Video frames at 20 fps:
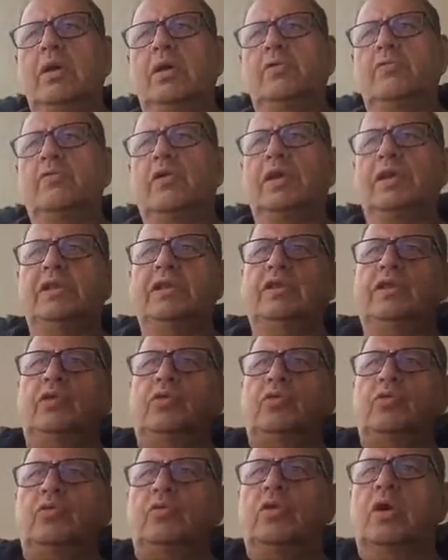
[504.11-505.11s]
when
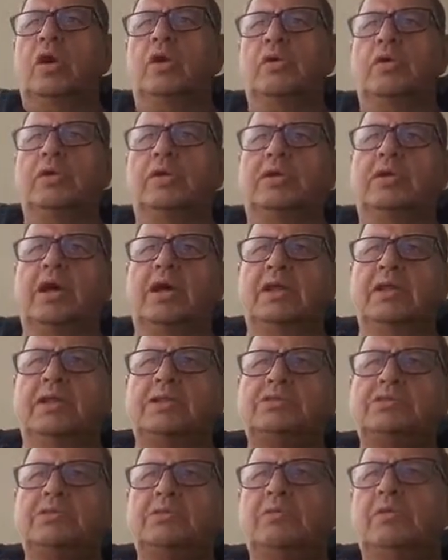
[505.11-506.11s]
you are on a
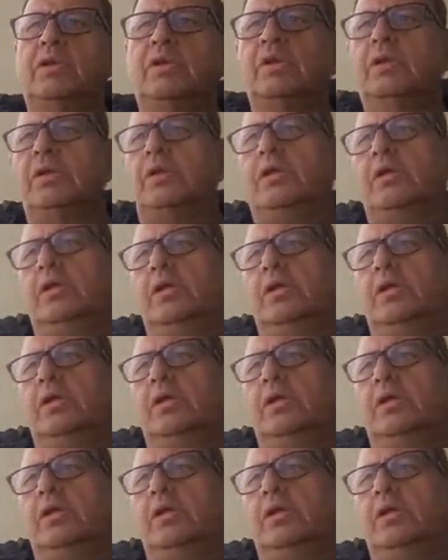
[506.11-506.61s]
dining table,